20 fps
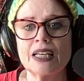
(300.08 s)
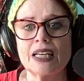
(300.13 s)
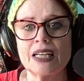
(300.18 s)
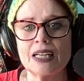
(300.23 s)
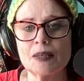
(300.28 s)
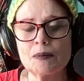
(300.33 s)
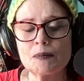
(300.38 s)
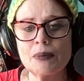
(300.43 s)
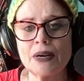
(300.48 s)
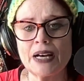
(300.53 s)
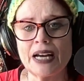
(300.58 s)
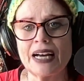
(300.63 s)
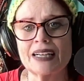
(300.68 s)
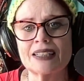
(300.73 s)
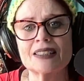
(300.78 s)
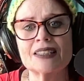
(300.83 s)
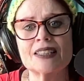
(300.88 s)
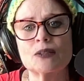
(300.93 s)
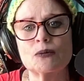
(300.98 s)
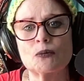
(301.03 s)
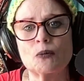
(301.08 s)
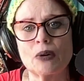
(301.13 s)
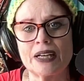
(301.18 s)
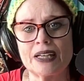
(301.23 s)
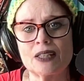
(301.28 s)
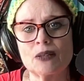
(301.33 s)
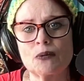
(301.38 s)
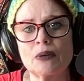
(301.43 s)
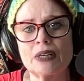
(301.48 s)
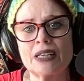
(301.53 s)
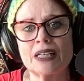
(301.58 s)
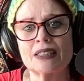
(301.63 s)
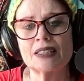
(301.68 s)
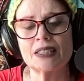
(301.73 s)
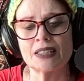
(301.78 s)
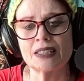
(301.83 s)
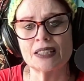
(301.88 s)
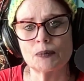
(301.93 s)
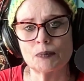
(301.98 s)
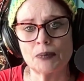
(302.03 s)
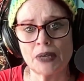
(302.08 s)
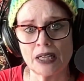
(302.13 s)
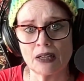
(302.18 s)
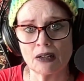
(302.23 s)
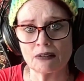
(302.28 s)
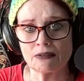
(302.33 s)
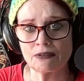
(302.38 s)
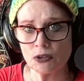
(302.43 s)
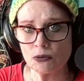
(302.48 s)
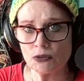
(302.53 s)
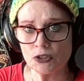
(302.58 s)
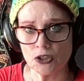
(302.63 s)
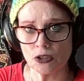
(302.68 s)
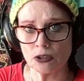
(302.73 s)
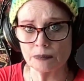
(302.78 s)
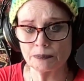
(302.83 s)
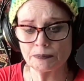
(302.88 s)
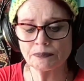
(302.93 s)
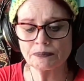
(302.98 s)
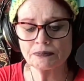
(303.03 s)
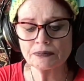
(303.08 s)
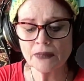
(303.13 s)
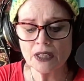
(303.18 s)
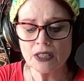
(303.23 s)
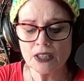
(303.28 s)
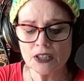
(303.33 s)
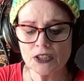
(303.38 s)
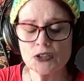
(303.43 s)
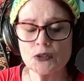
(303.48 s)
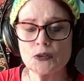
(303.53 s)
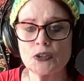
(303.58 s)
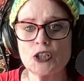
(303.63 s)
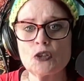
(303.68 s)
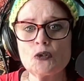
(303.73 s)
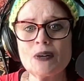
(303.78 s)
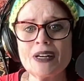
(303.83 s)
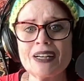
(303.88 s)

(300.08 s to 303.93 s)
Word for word: impacts the way that we anticipate our future. So you